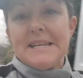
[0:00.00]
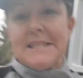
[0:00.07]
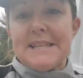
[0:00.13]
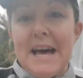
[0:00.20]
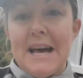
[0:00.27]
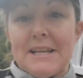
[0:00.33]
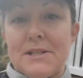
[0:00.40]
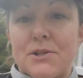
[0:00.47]

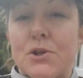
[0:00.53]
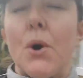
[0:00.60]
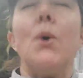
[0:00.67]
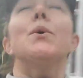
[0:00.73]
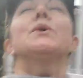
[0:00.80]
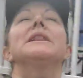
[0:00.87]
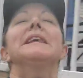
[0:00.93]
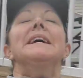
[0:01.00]
This has
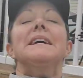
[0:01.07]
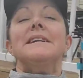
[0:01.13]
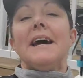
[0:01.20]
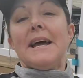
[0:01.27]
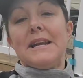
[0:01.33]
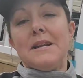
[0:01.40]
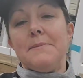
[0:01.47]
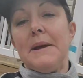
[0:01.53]
totally
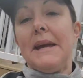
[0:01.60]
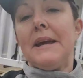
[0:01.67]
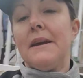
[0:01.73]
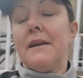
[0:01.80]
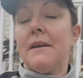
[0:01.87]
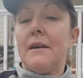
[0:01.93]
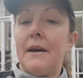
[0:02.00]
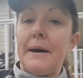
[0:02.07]
ignited
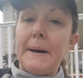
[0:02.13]
me